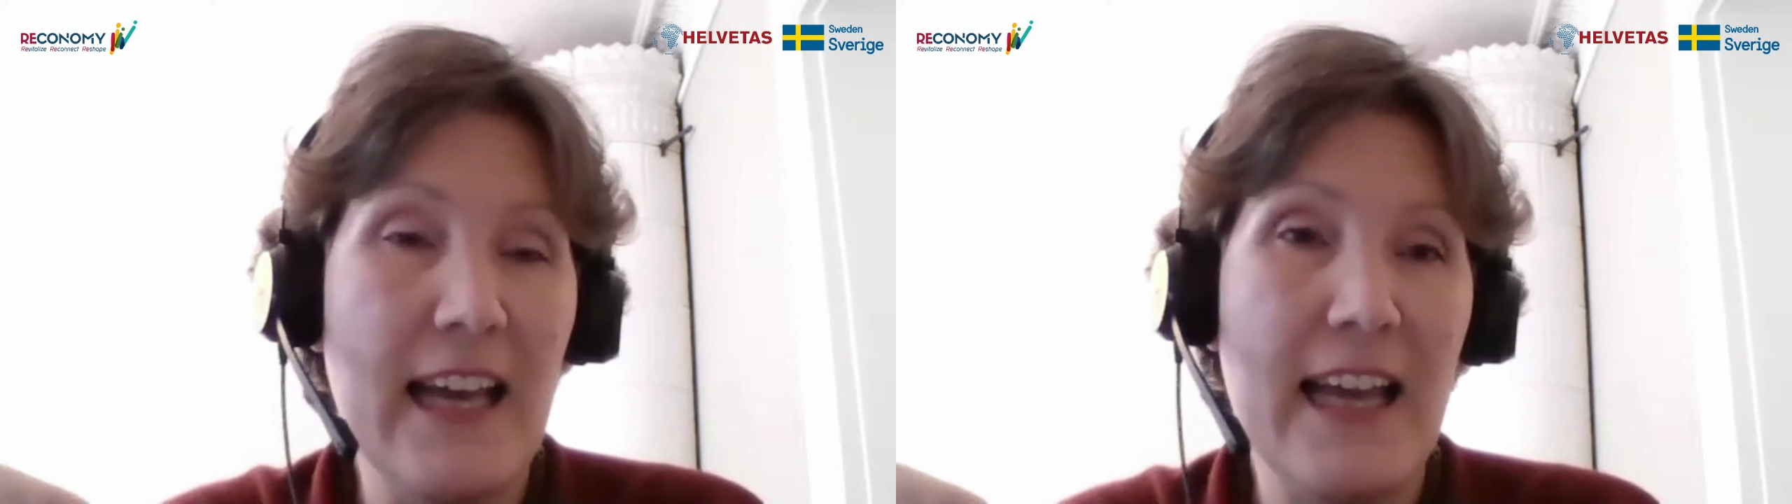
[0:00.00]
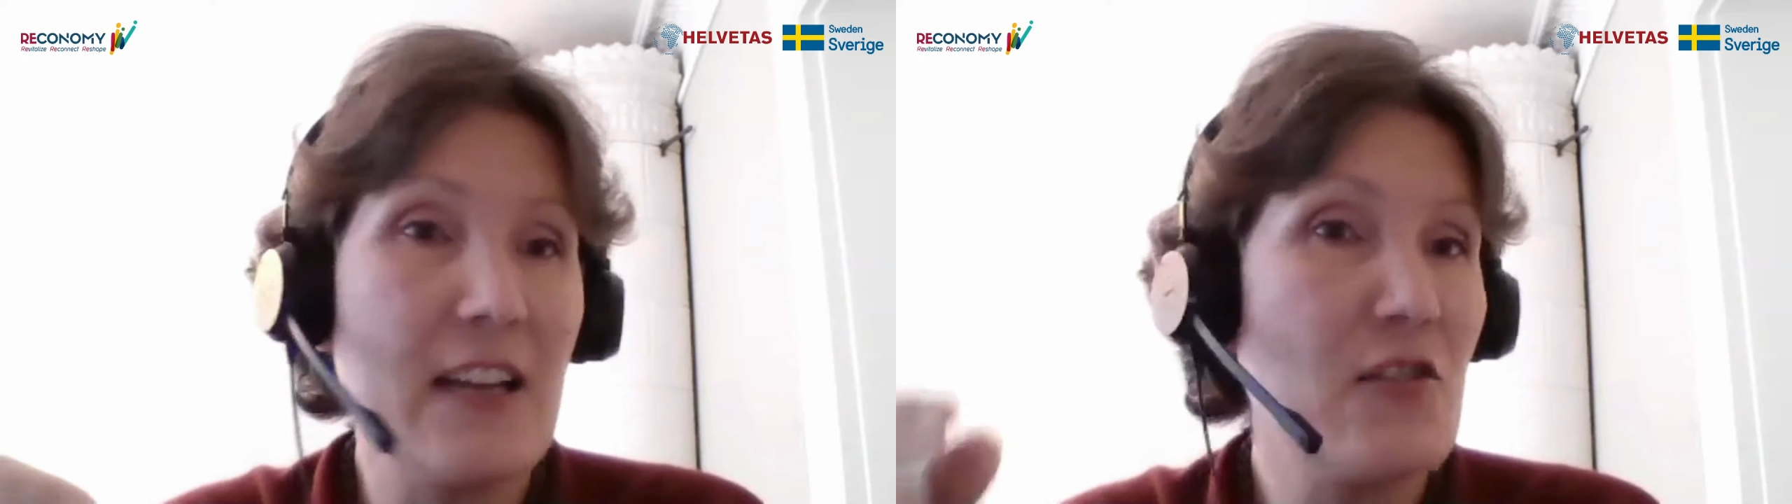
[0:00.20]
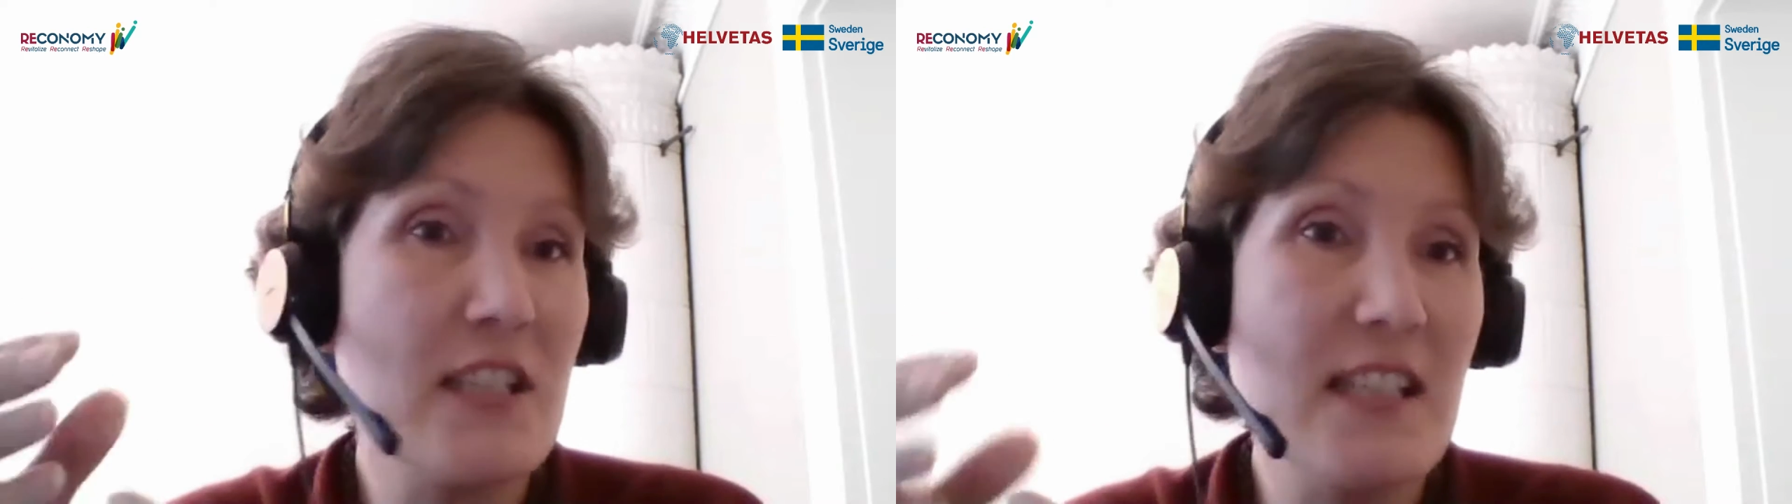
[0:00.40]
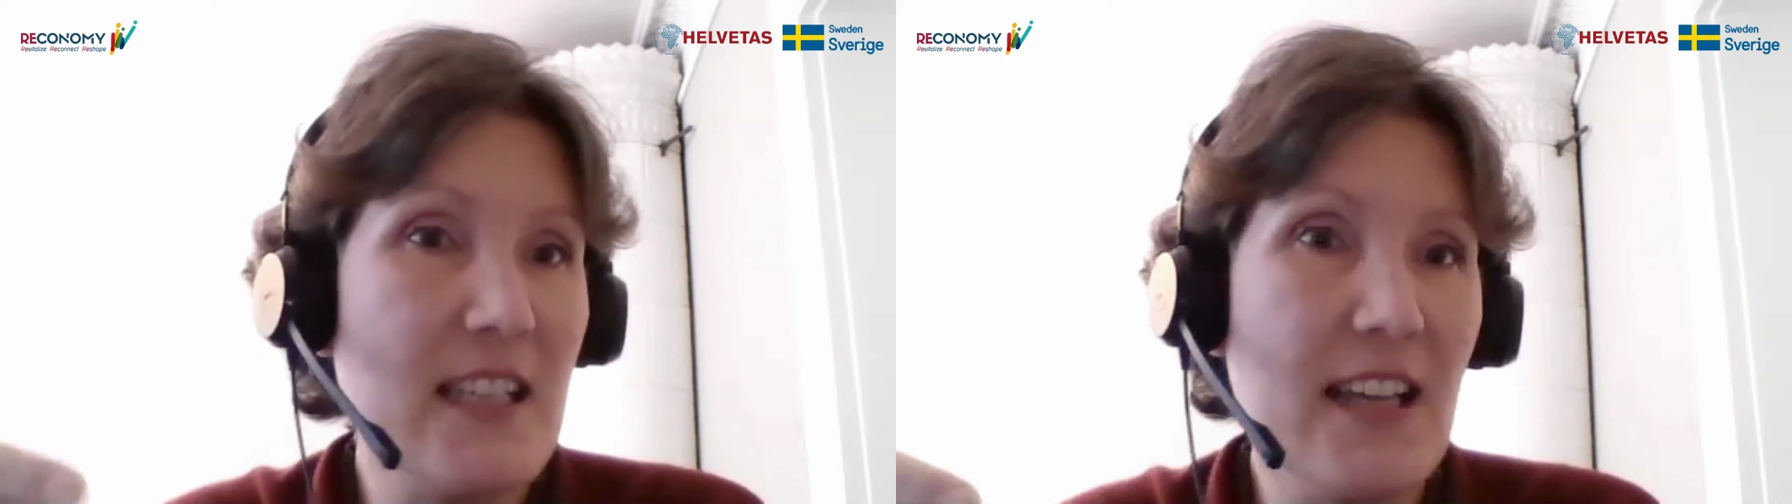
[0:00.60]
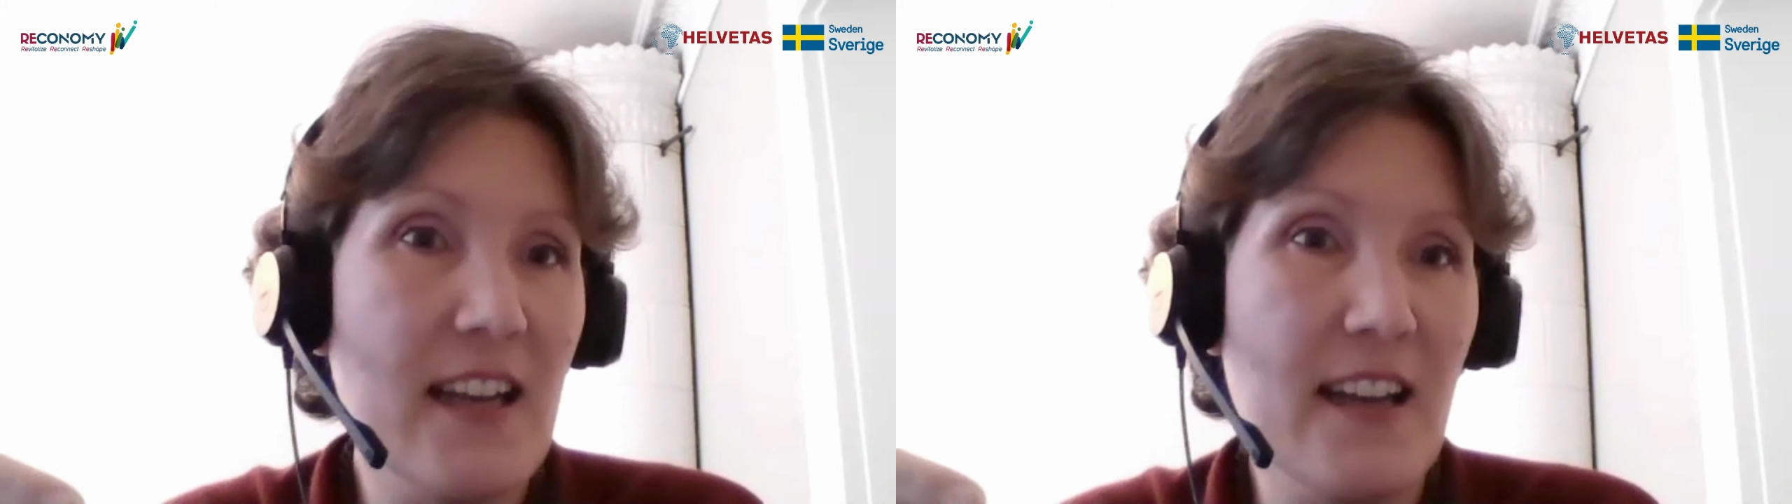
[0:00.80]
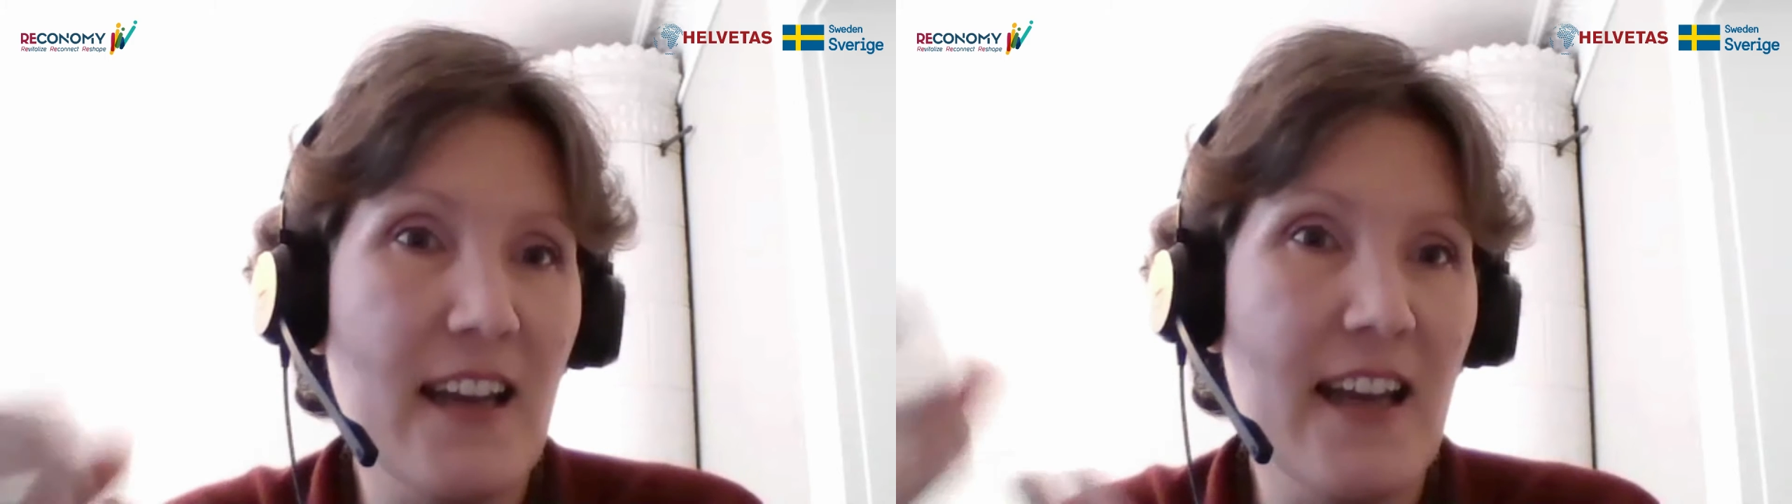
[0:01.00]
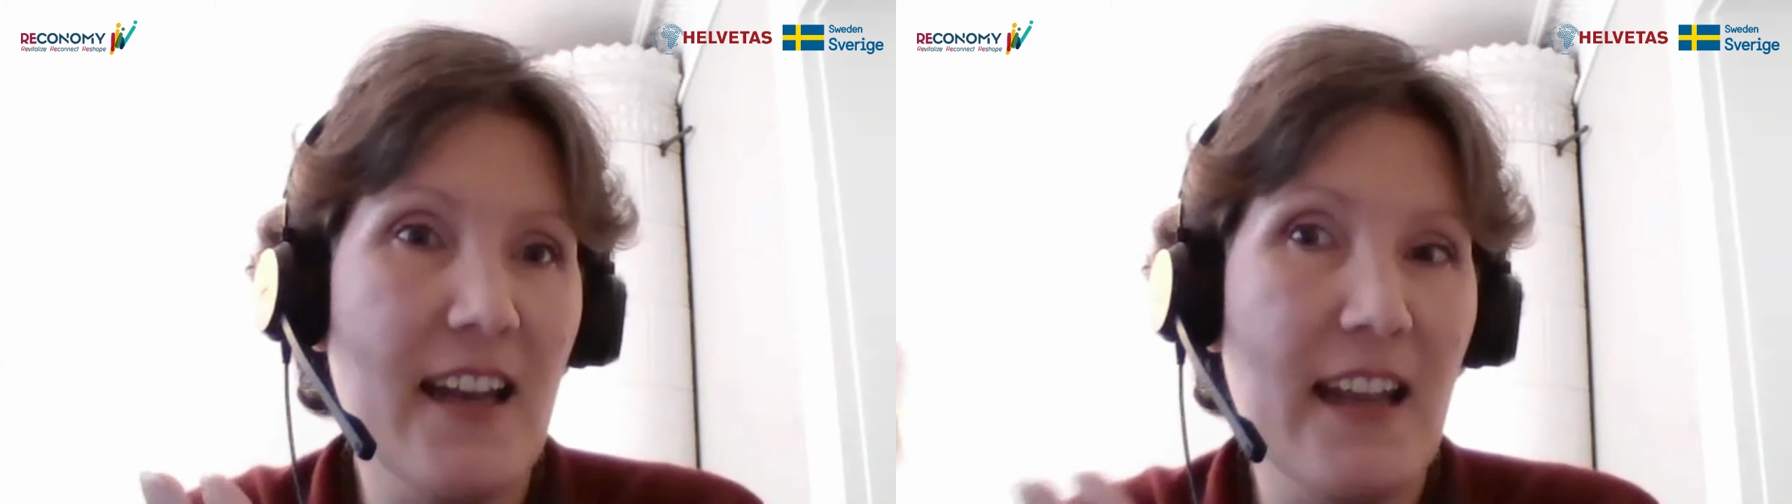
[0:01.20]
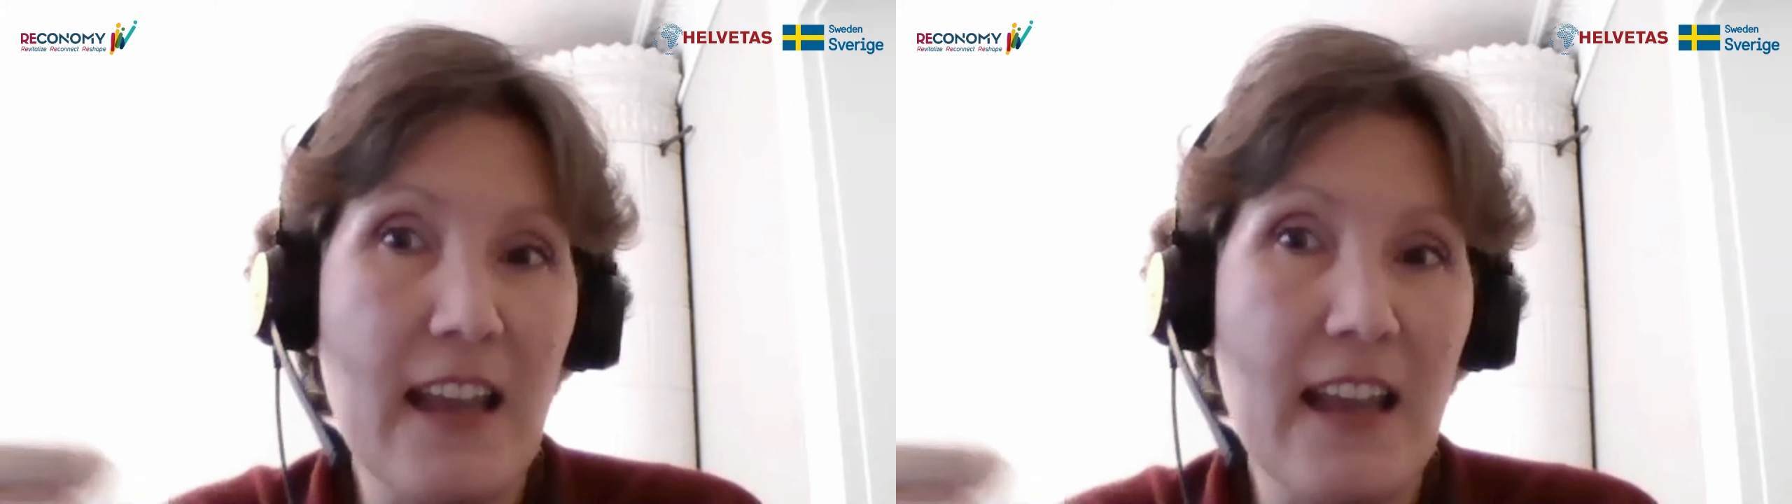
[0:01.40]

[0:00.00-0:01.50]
electricity and